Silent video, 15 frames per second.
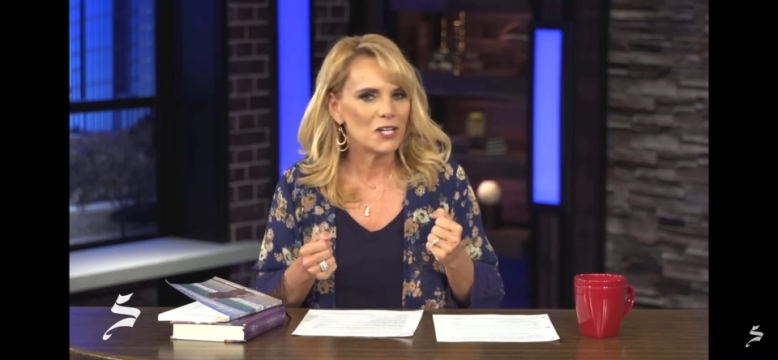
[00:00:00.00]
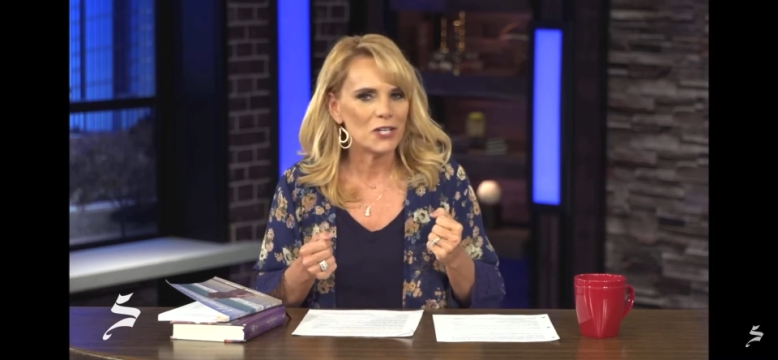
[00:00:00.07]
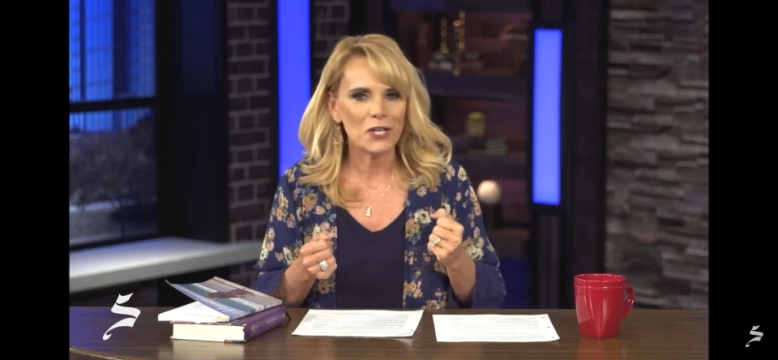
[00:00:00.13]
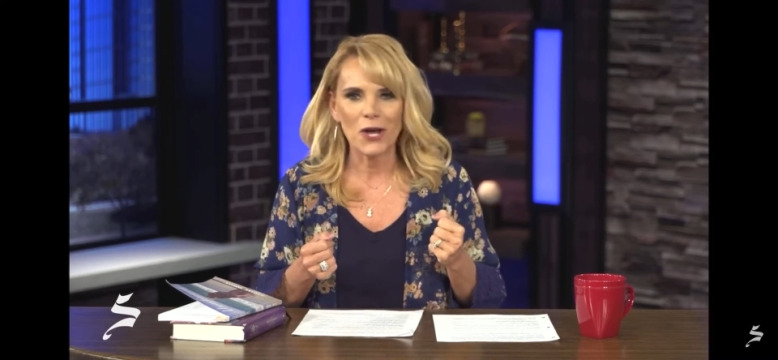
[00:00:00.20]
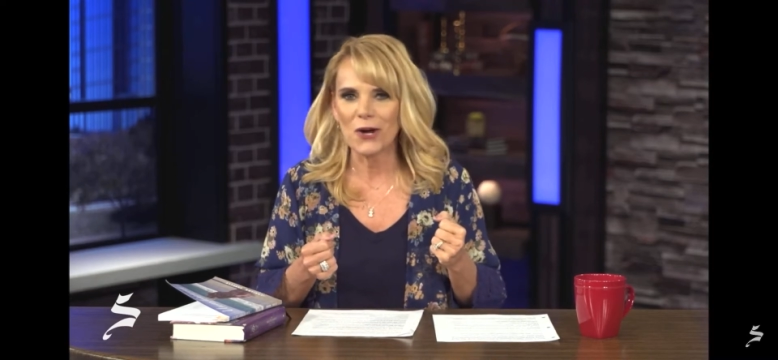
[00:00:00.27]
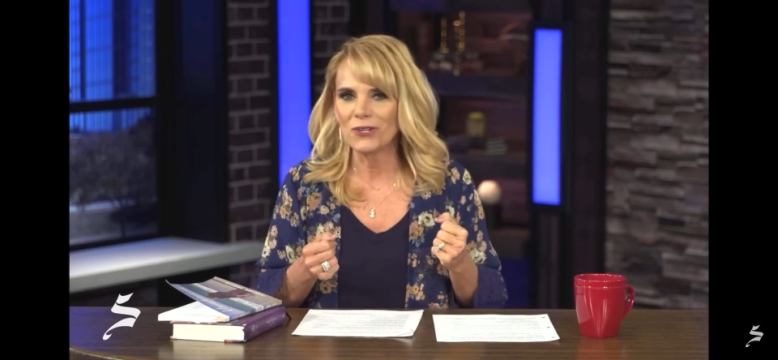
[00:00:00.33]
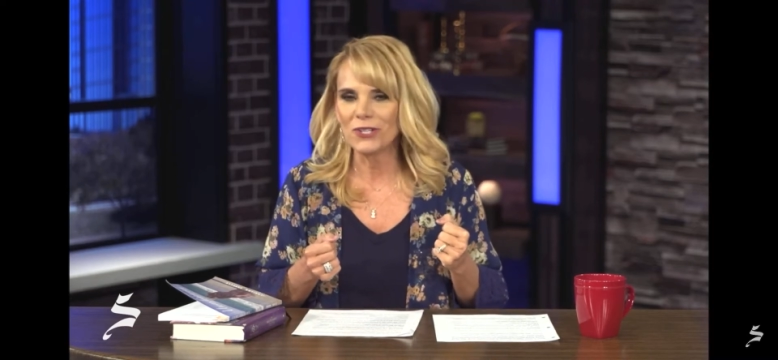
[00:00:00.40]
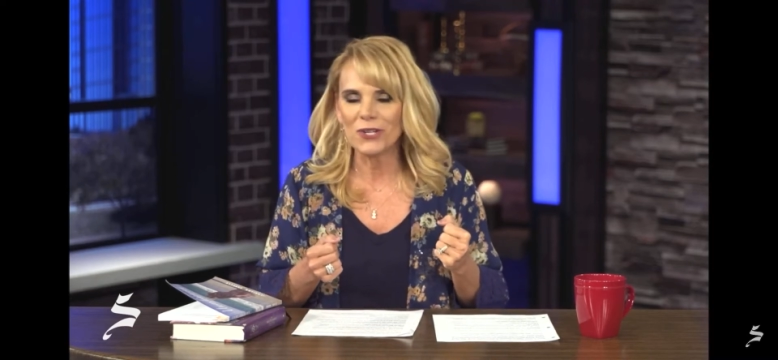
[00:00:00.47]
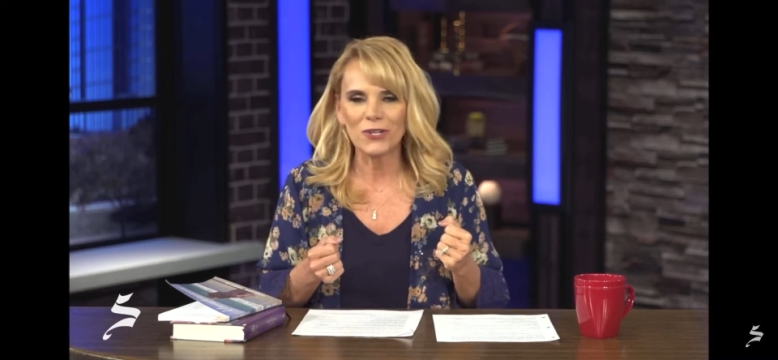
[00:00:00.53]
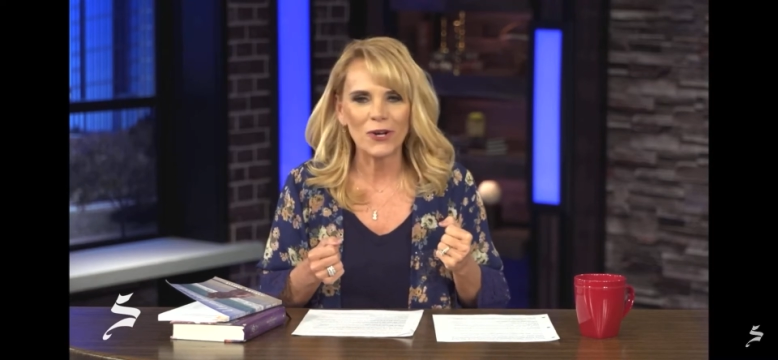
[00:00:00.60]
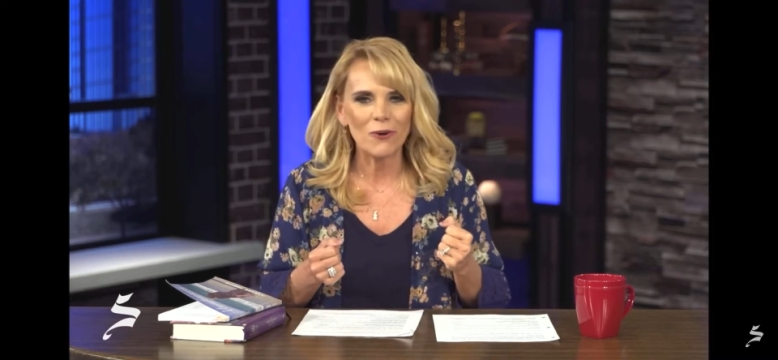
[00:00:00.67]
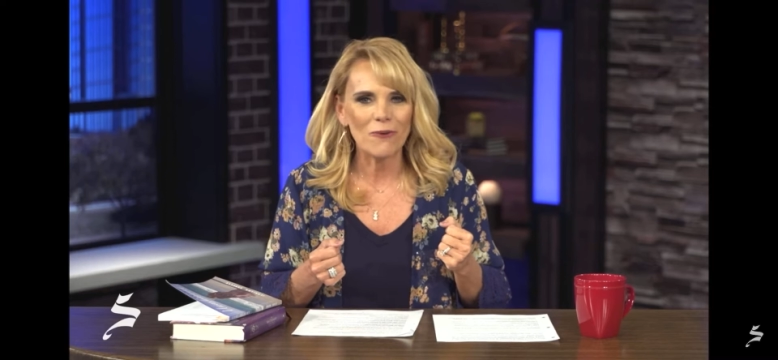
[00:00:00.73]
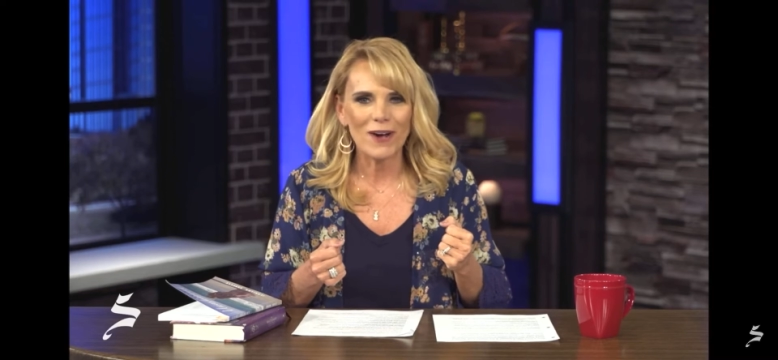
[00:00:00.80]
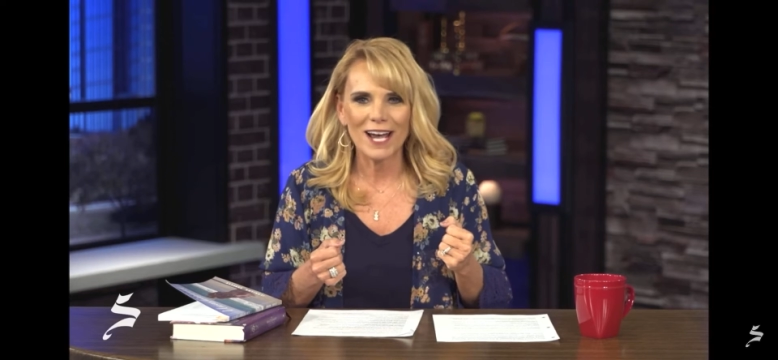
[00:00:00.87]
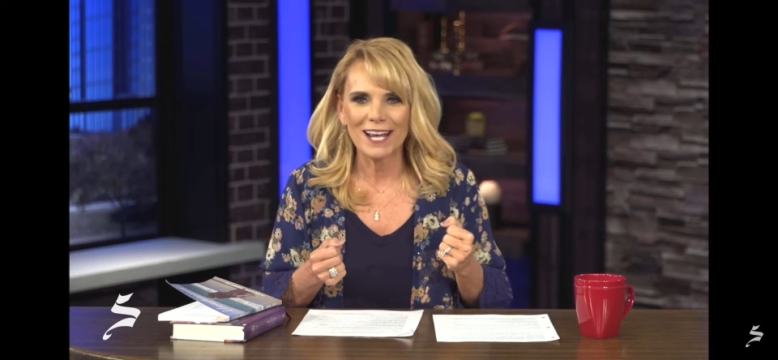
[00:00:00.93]
No, you
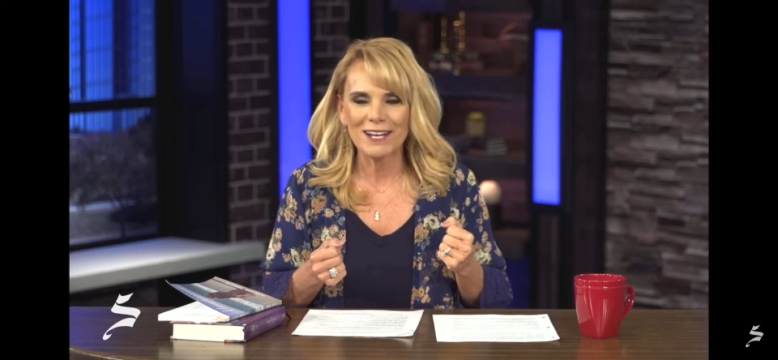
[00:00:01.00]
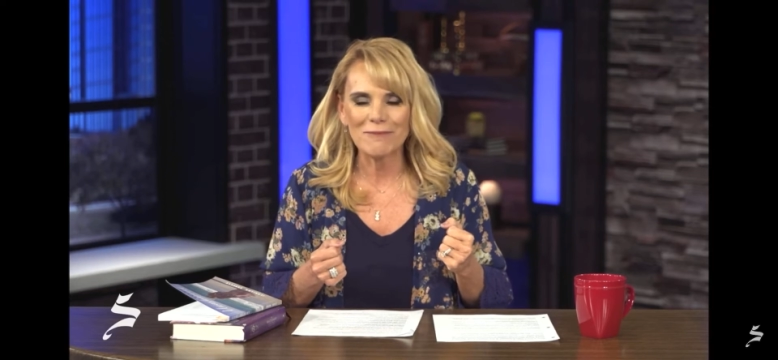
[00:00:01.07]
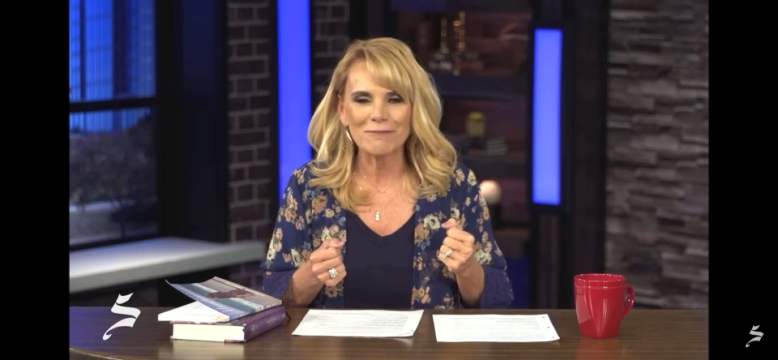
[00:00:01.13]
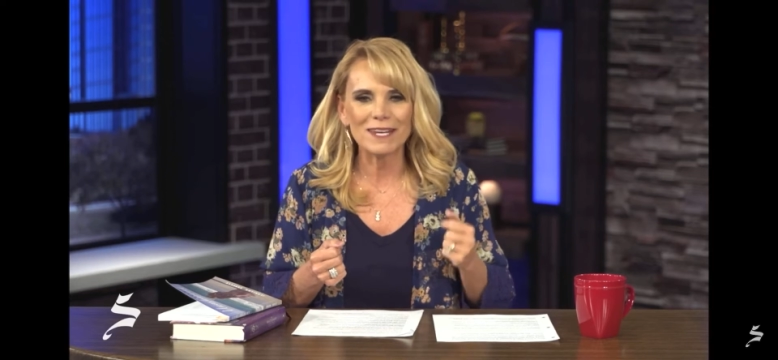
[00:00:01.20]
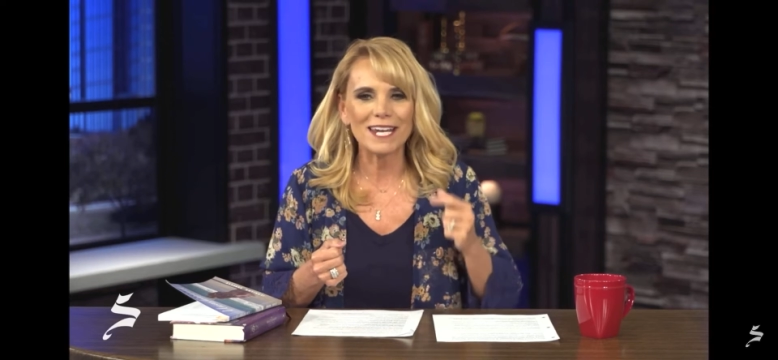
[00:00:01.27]
know what?